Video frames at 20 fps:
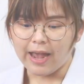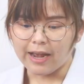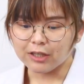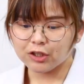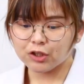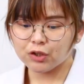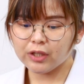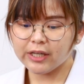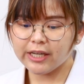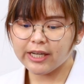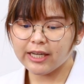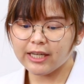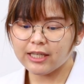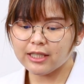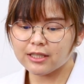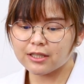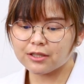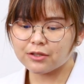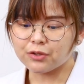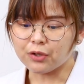actually
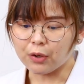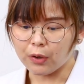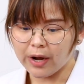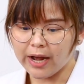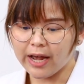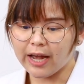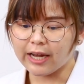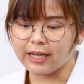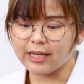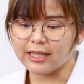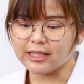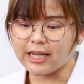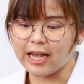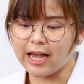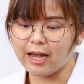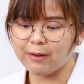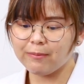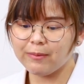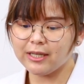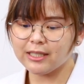its DOAC is
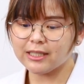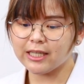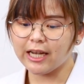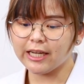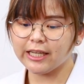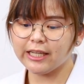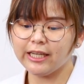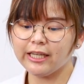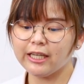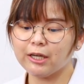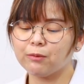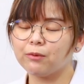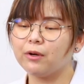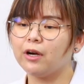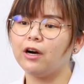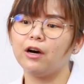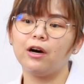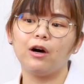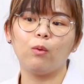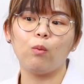have been taking
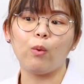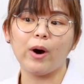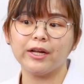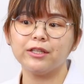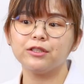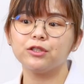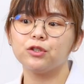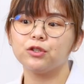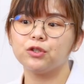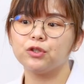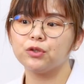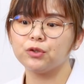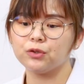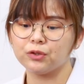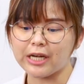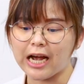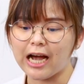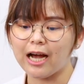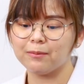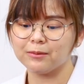1 to 2
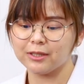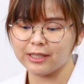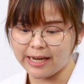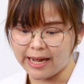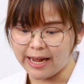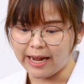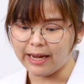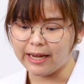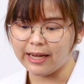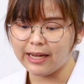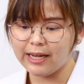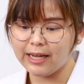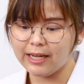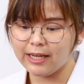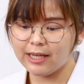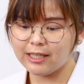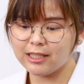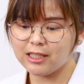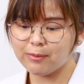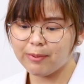times a day.
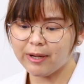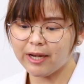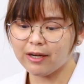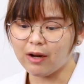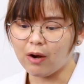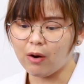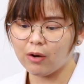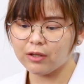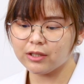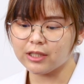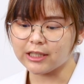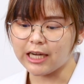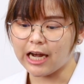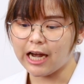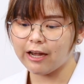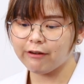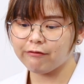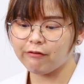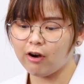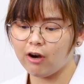It depends on the
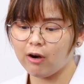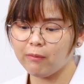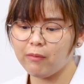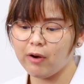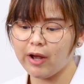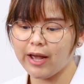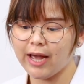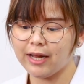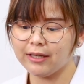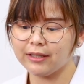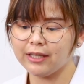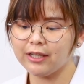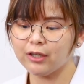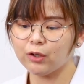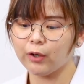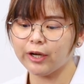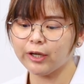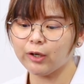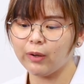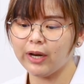type of
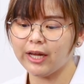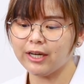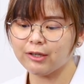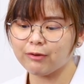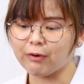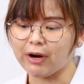anticoagulant